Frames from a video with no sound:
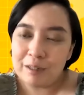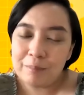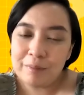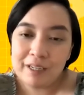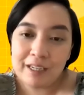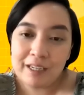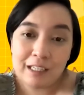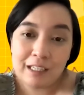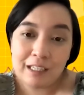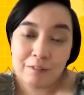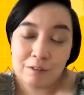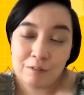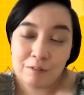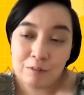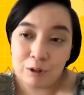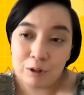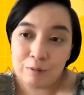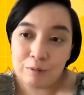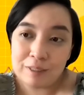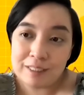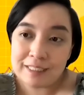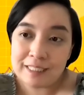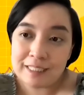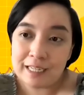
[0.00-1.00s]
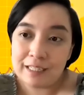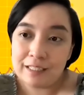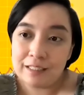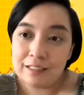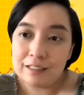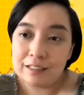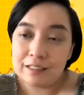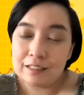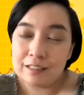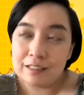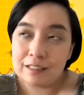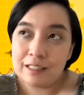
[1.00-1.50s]
beginning, we've always had
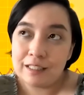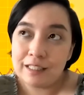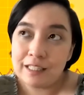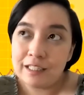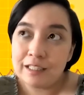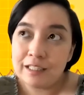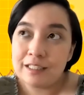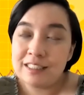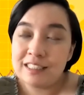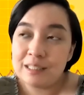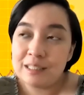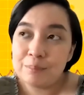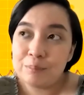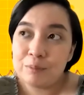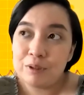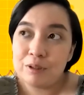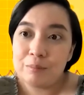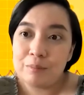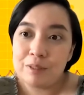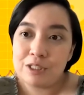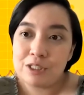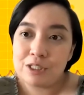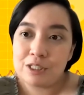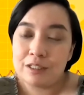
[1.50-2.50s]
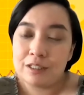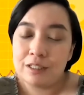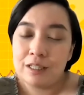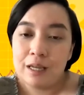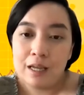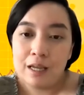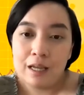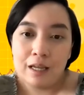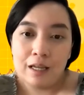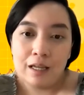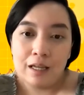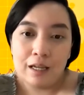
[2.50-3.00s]
a clear and simple mission.
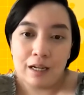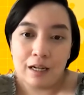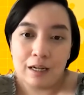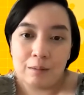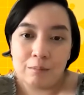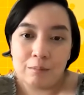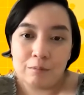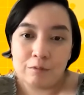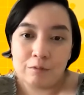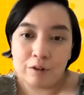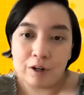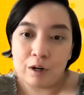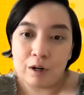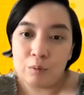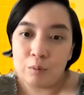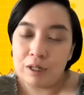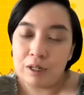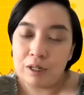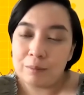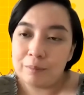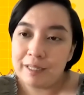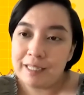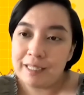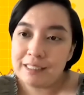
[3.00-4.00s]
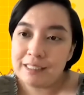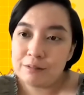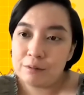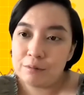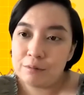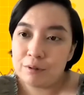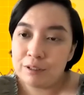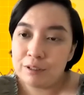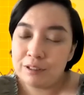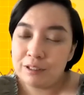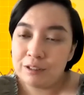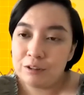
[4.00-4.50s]
For our workplace, we
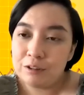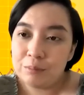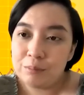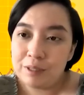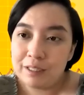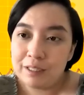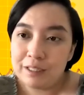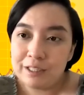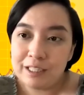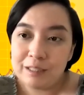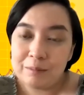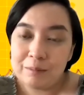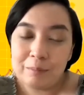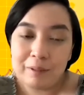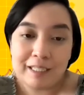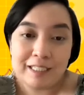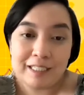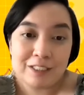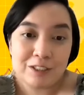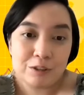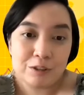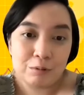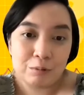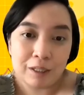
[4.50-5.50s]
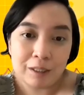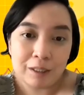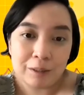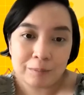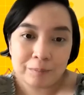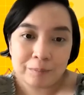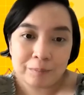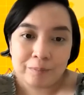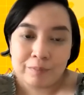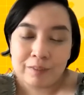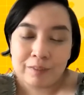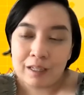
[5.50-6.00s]
want it to be a great place to work.
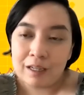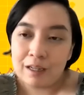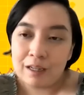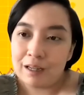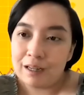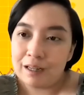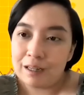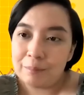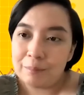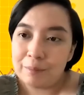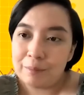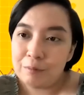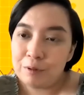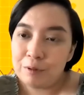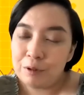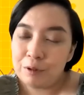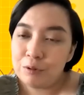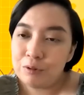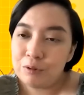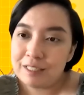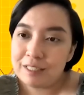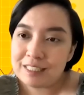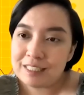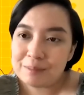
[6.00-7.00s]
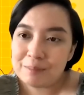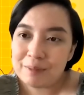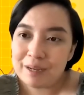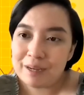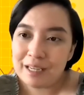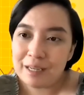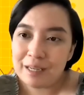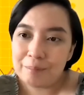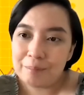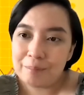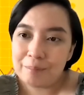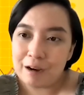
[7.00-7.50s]
And we do this by
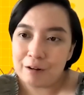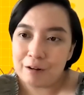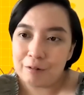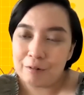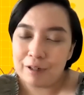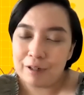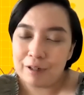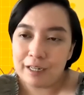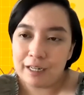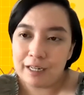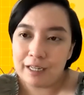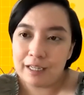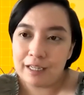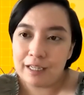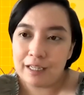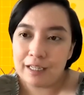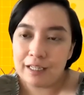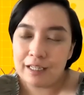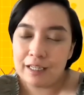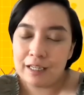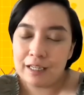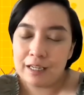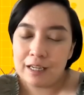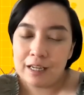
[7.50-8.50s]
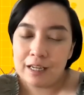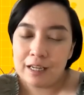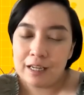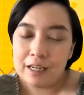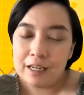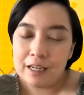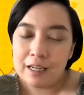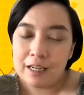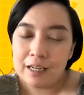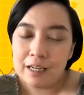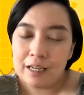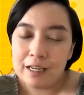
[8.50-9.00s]
empowering
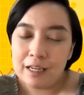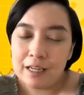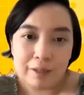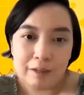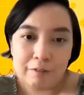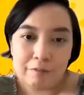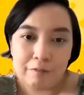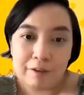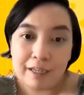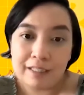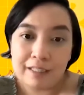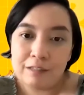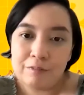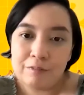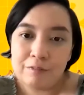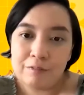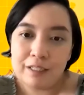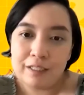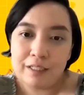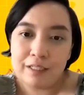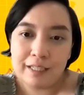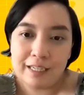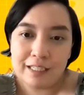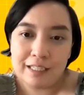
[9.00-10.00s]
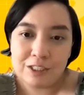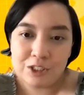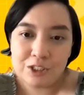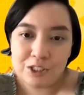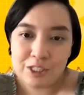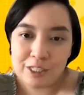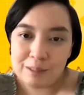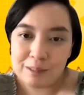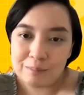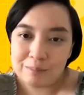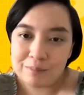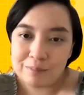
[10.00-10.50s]
effective and engaged
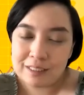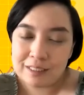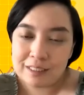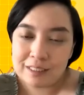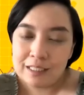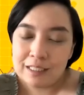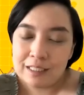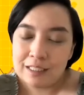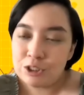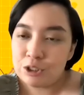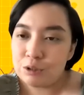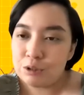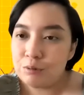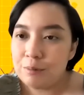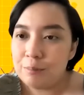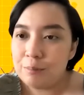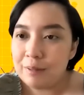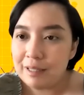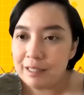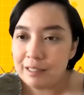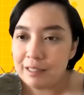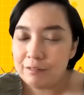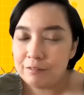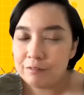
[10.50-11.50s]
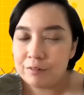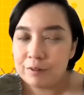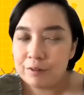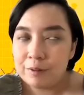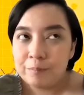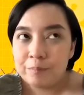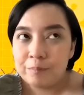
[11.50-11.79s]
teams. So we believe